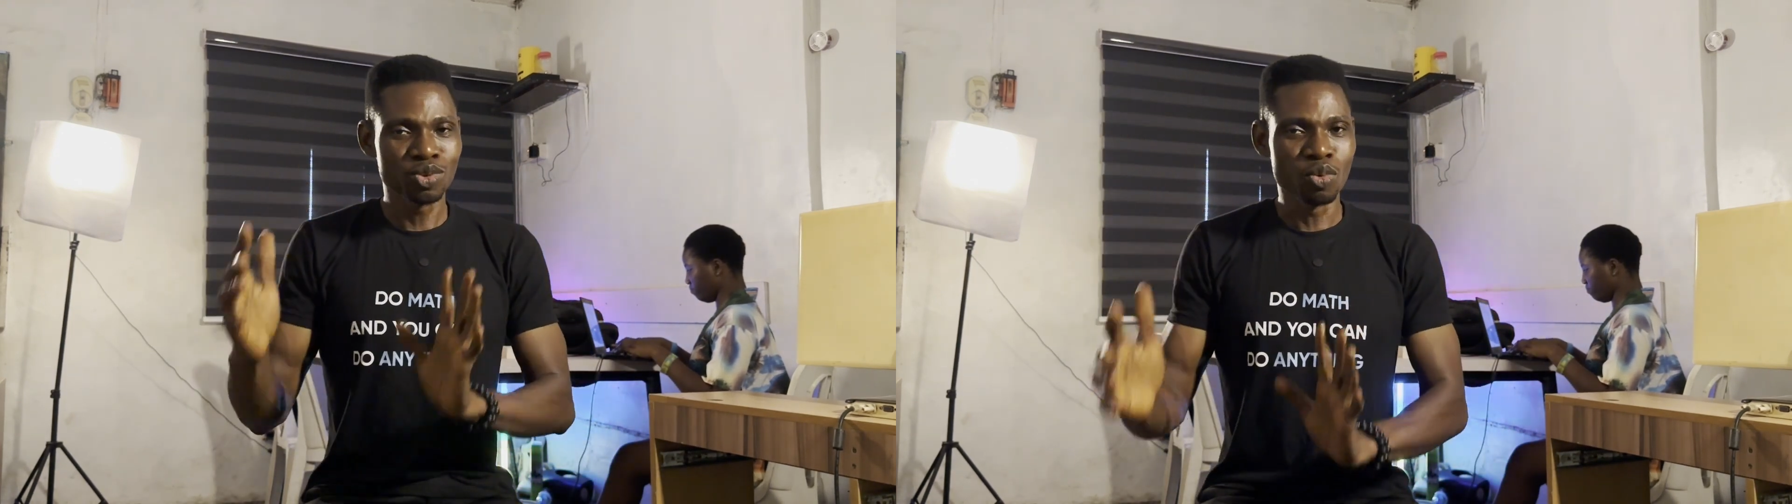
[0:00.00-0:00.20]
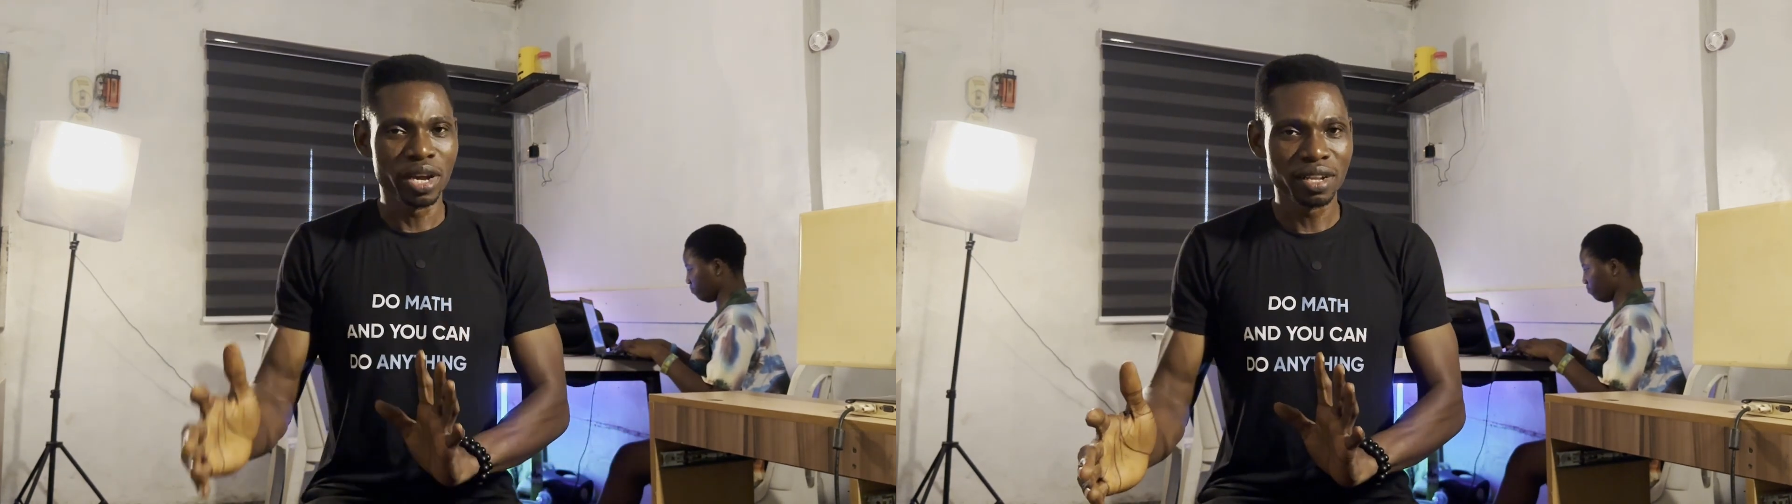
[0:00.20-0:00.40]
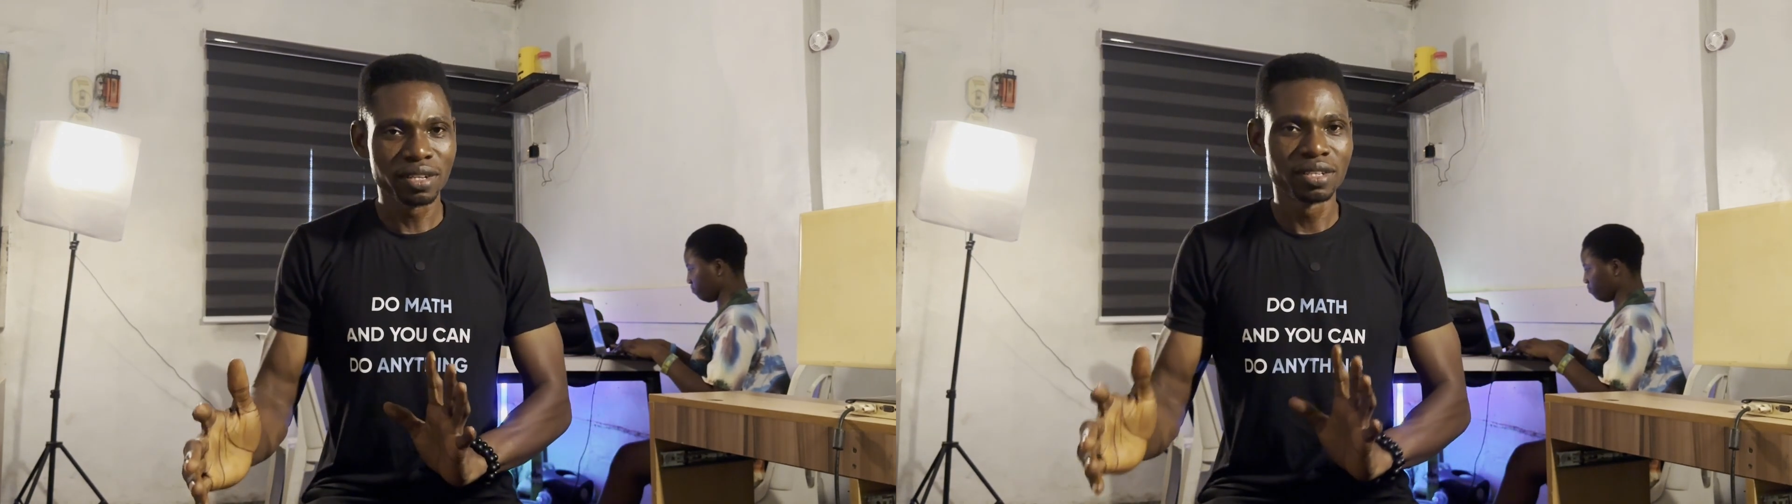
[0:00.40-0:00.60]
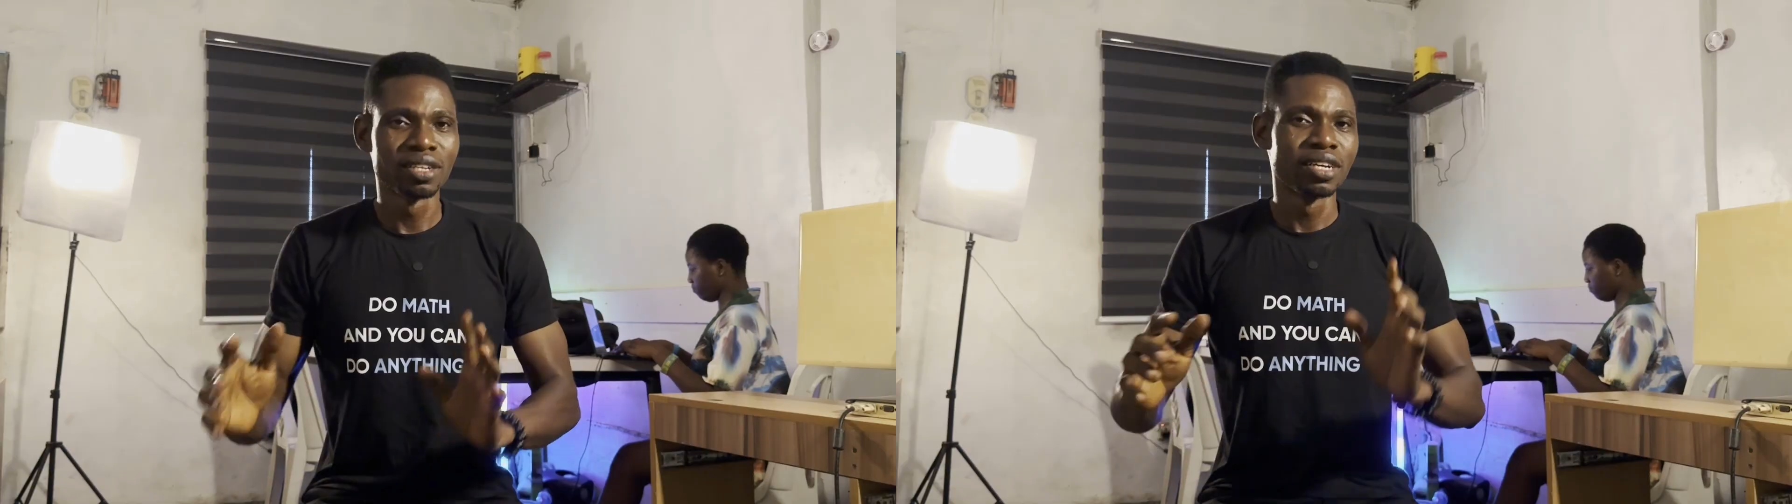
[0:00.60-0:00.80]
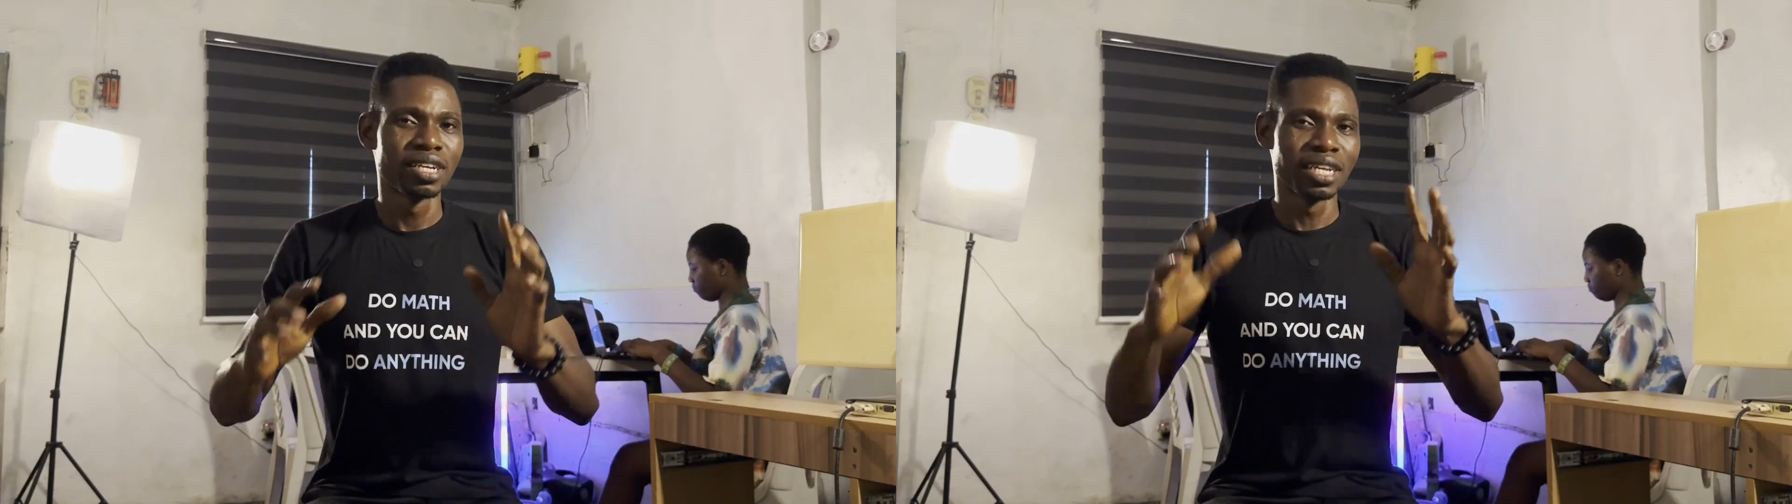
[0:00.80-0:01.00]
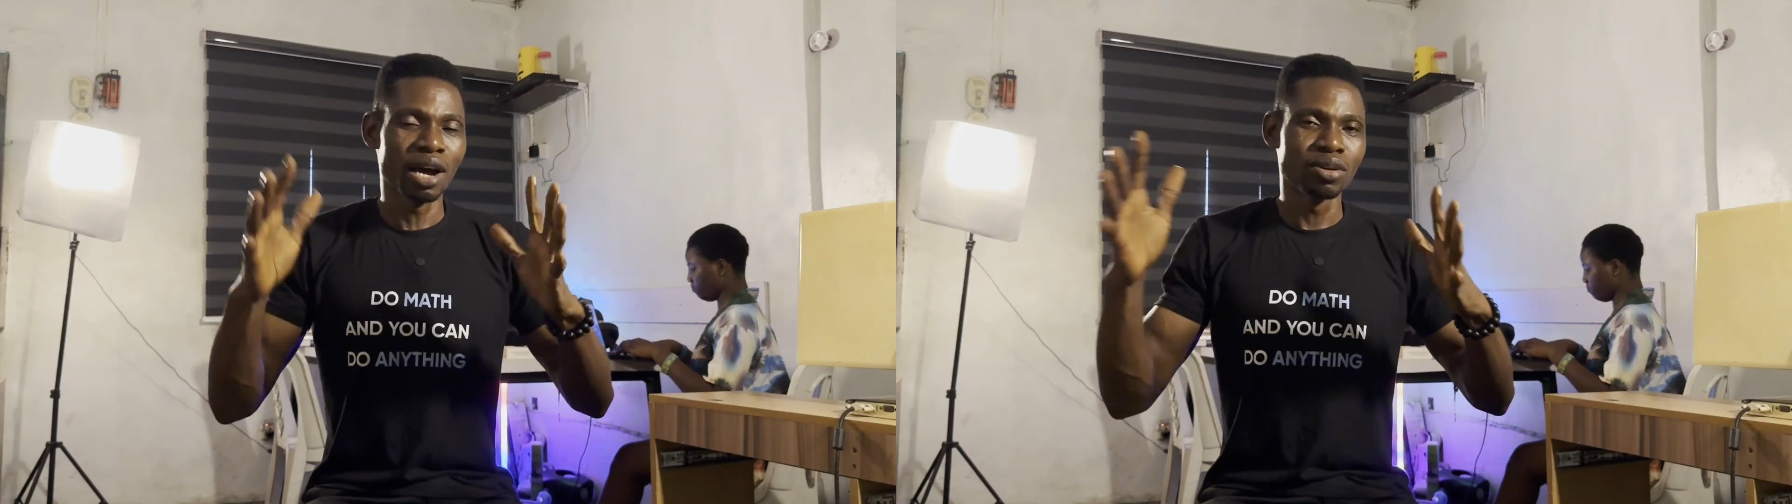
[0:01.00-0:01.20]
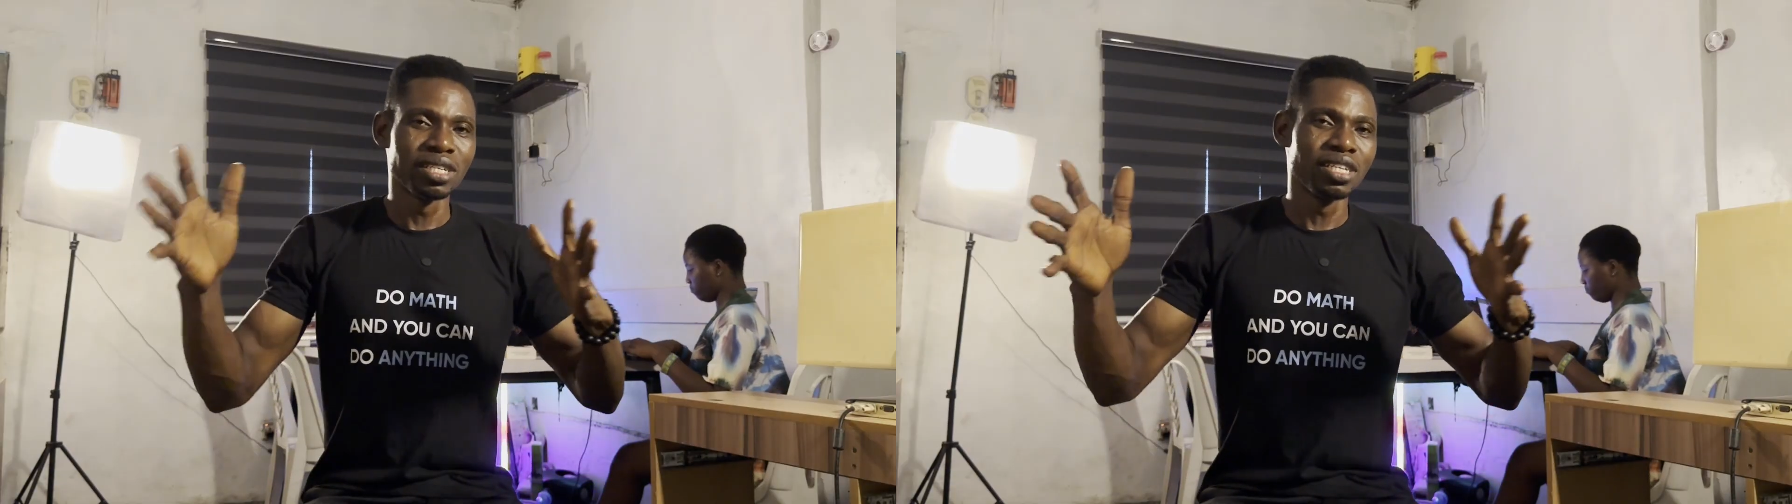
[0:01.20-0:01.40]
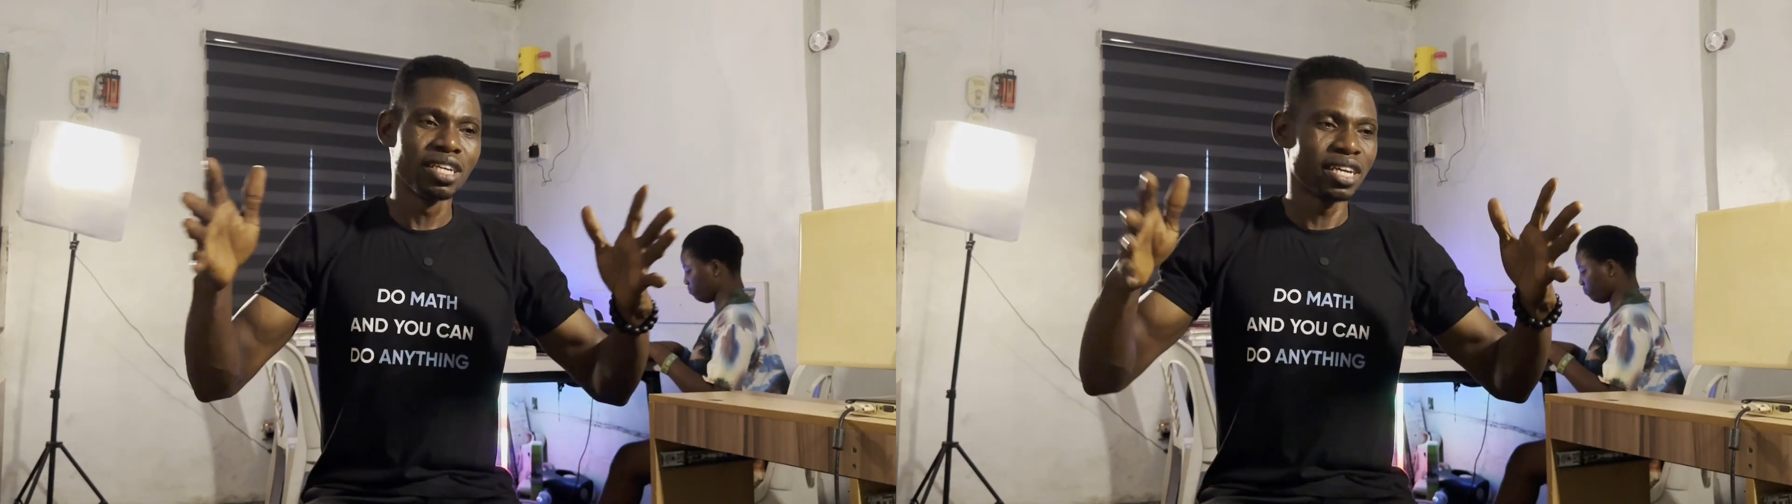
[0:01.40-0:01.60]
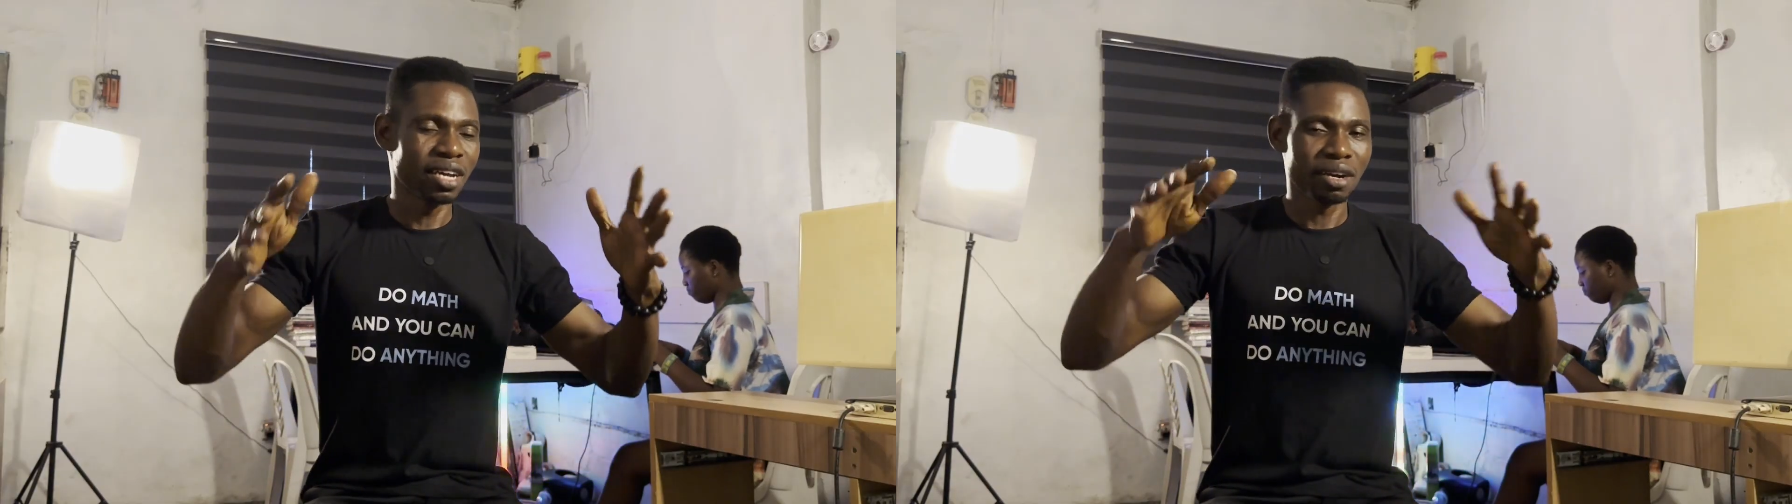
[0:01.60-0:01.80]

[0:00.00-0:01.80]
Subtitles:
well, now the